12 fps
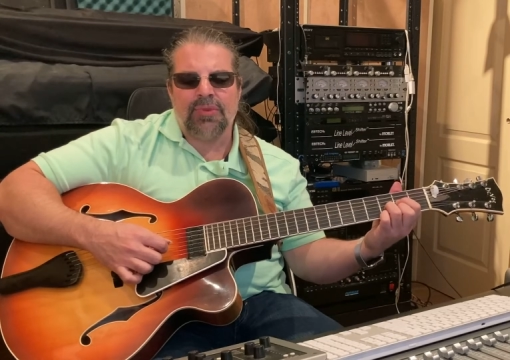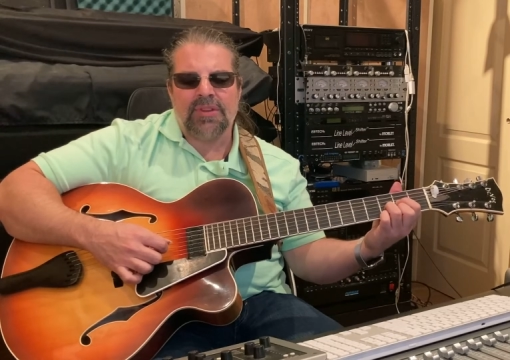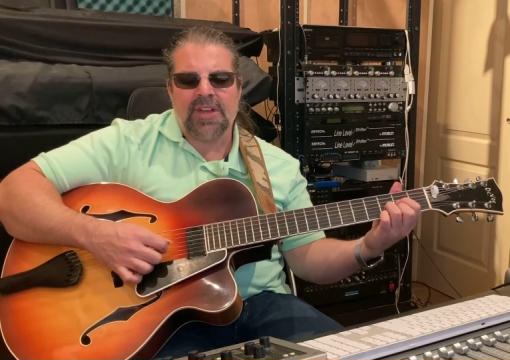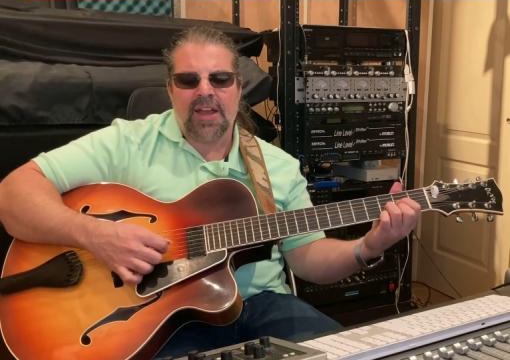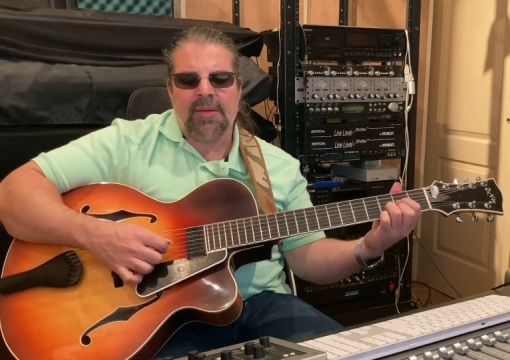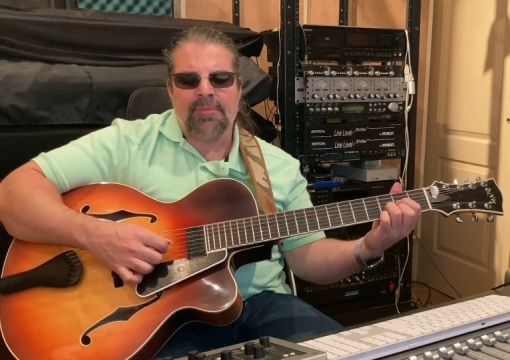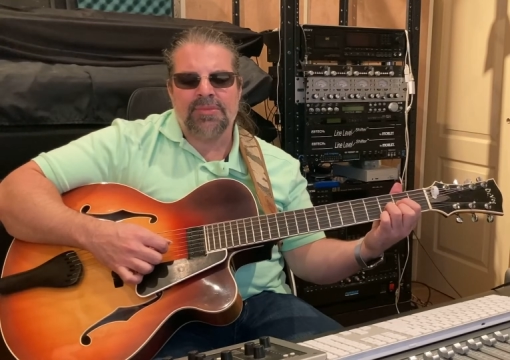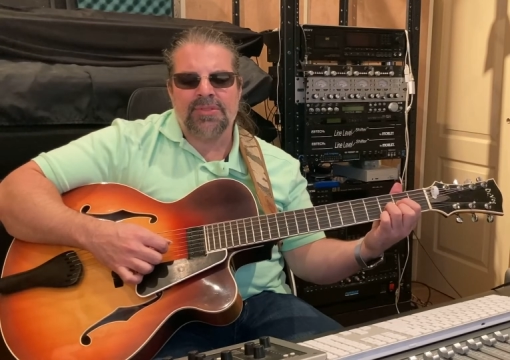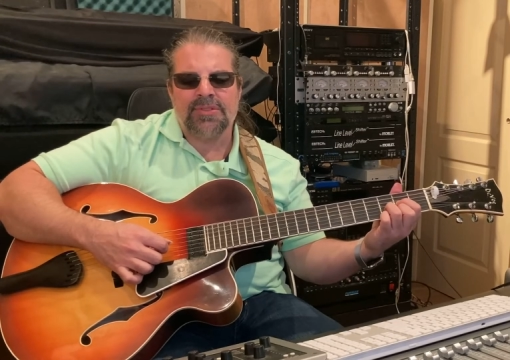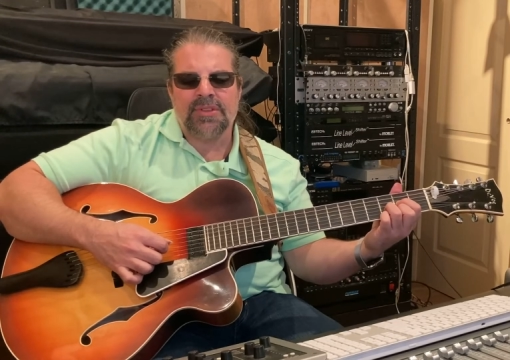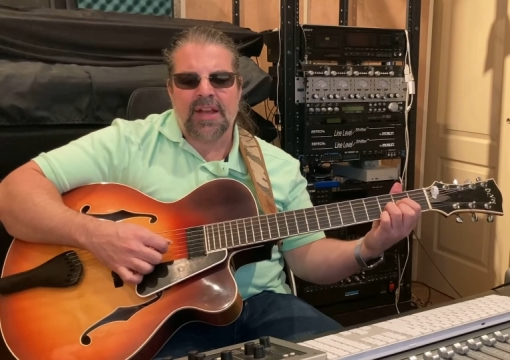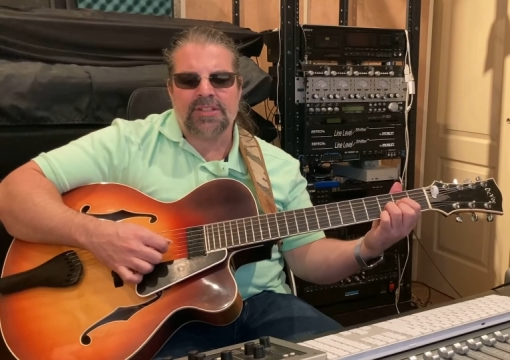4
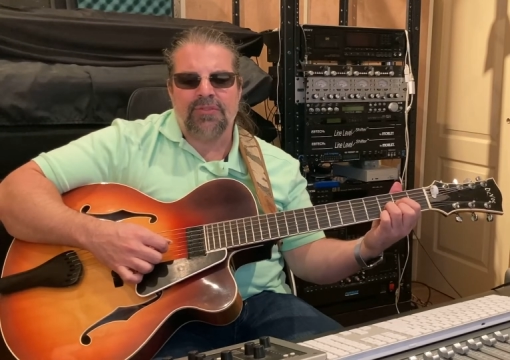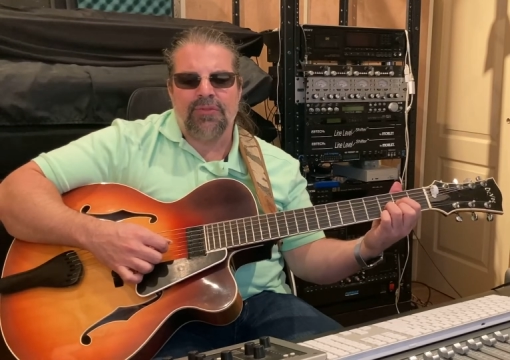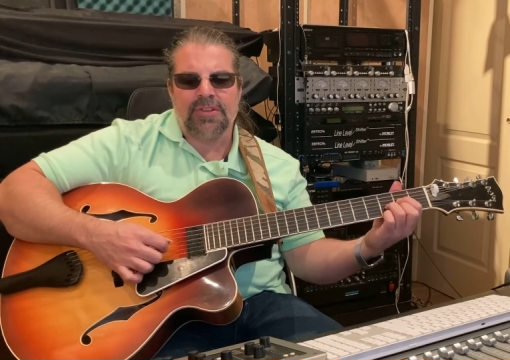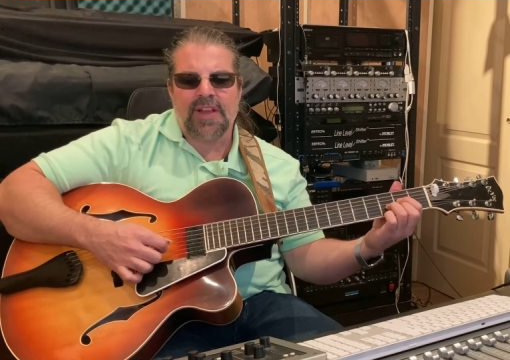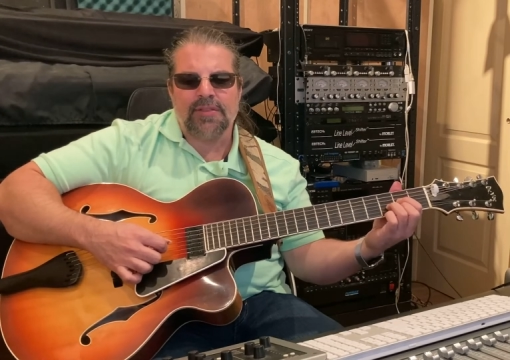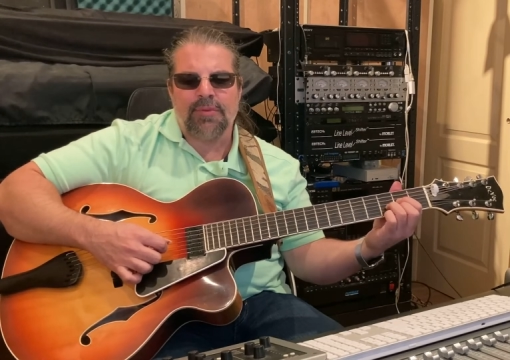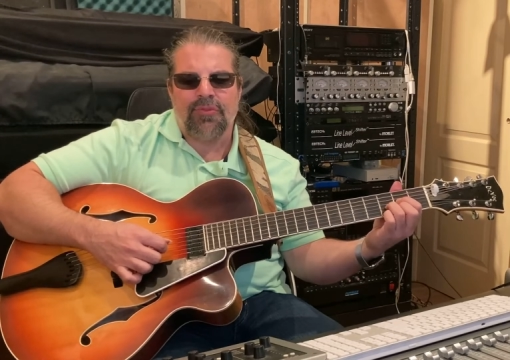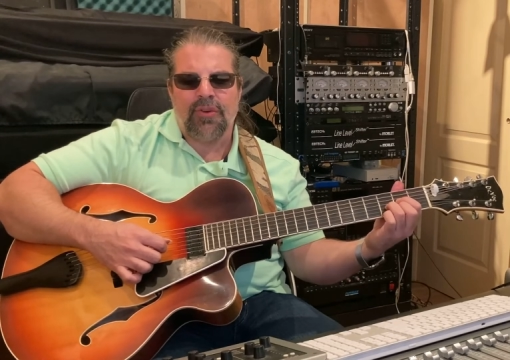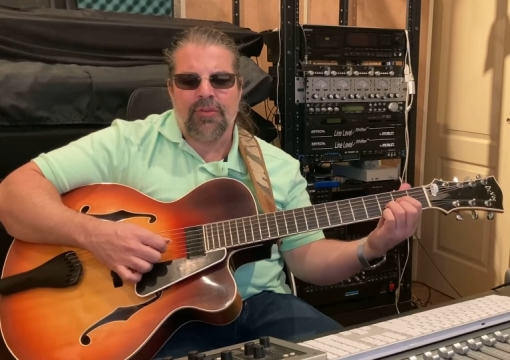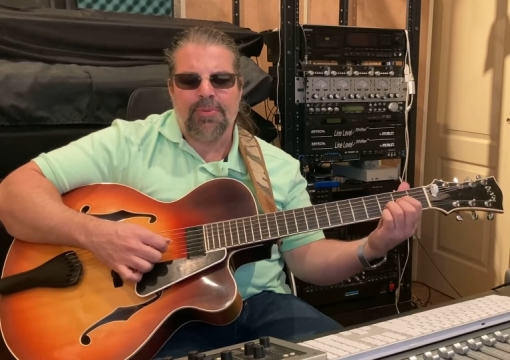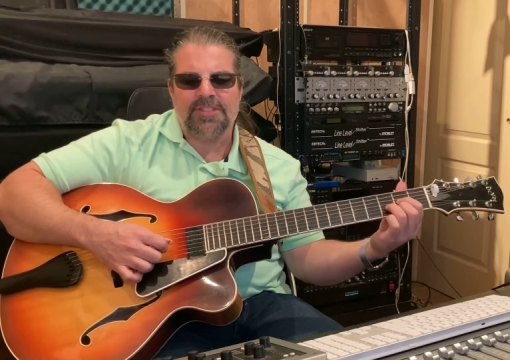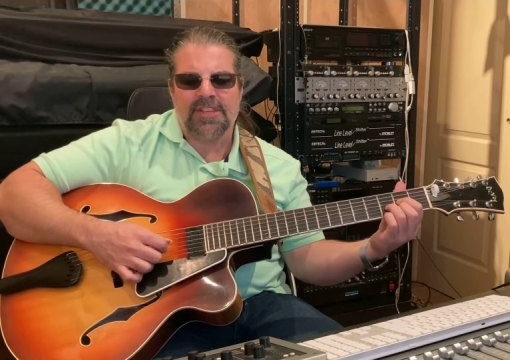times before
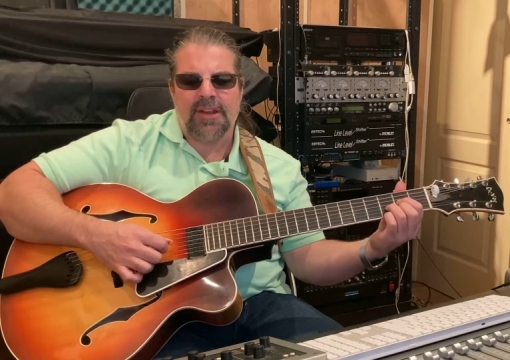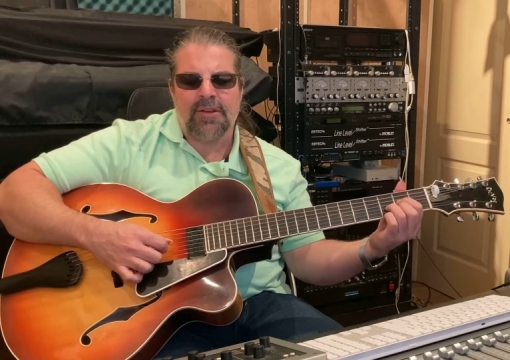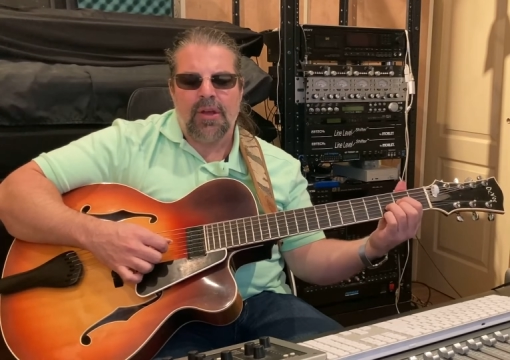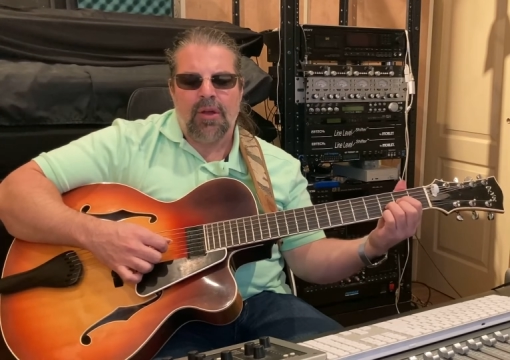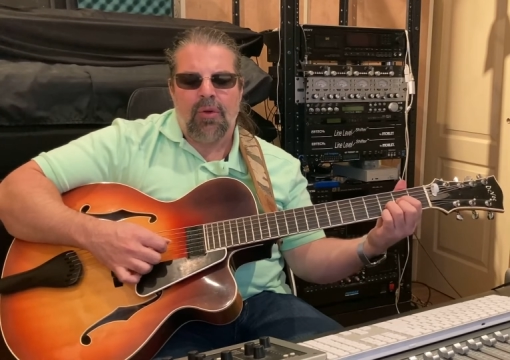it repeats again.